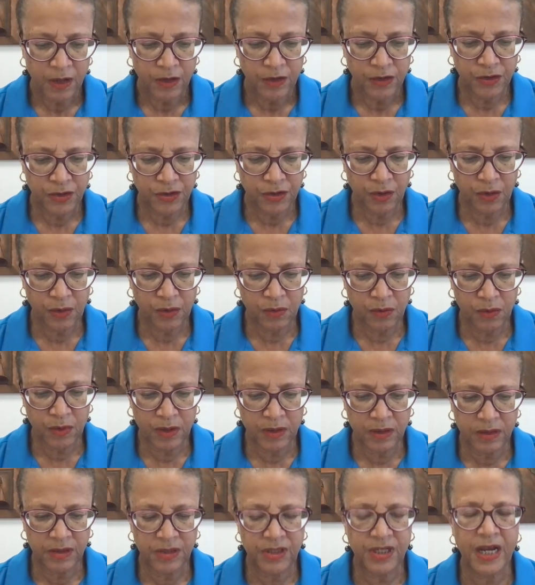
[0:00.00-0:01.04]
So
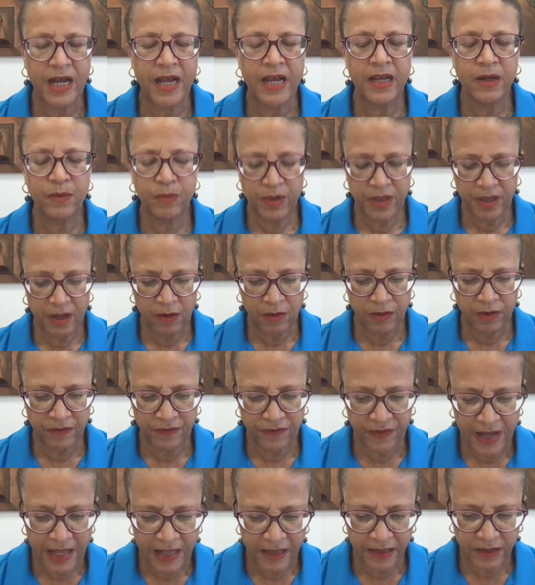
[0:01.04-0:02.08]
dying without a
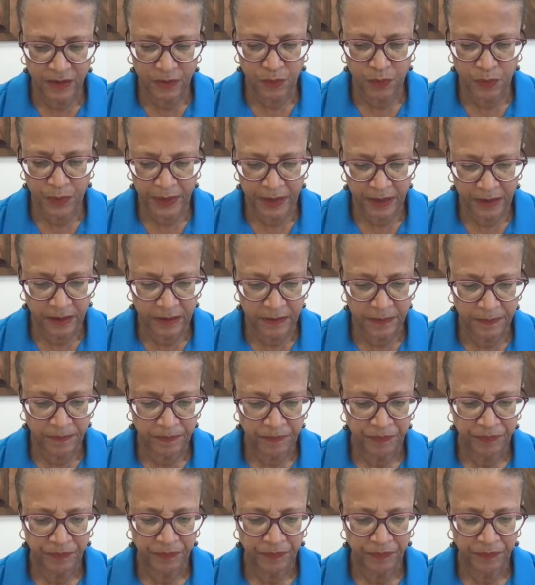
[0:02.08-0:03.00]
valid will,